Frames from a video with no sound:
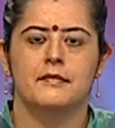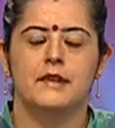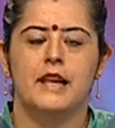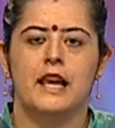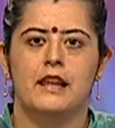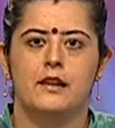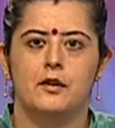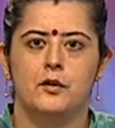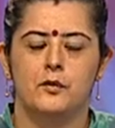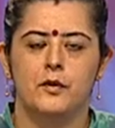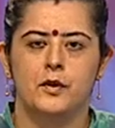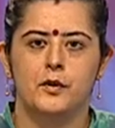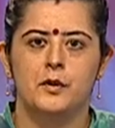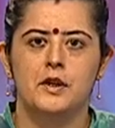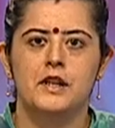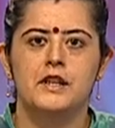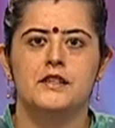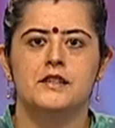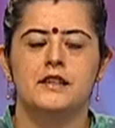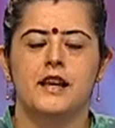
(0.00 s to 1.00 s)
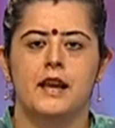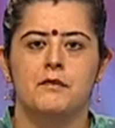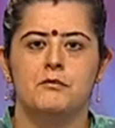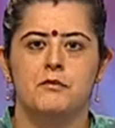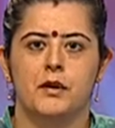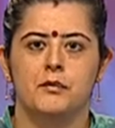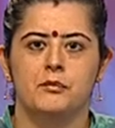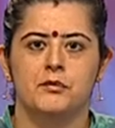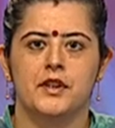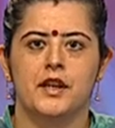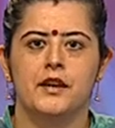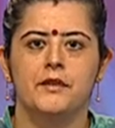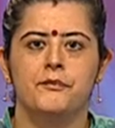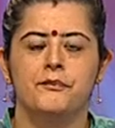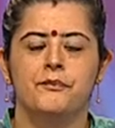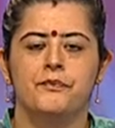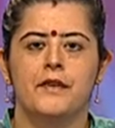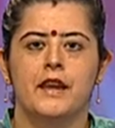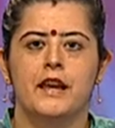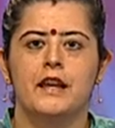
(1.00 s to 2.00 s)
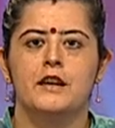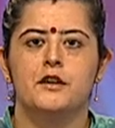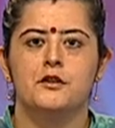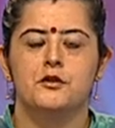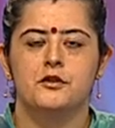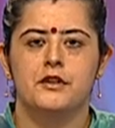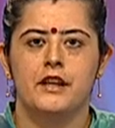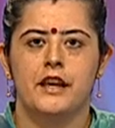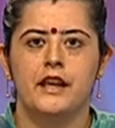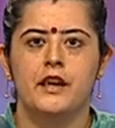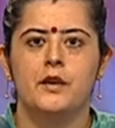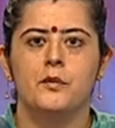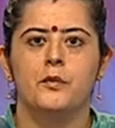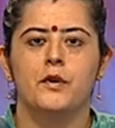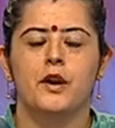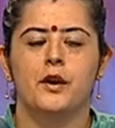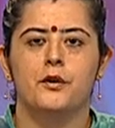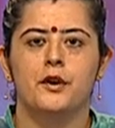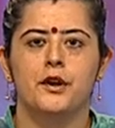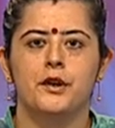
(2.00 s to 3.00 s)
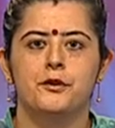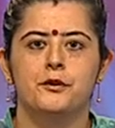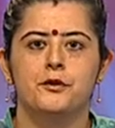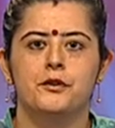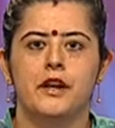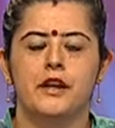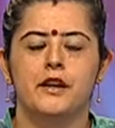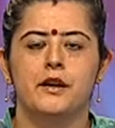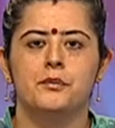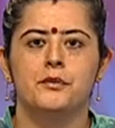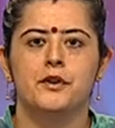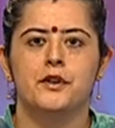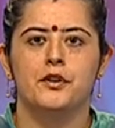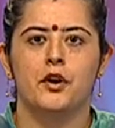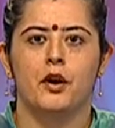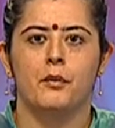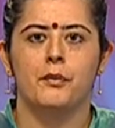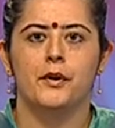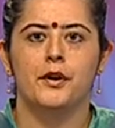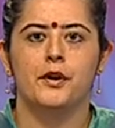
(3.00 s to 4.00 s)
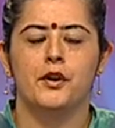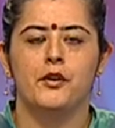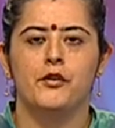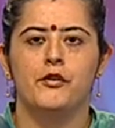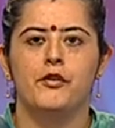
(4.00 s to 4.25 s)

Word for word: Hello viewers, I am Mamta. Today we are going to take up the topic of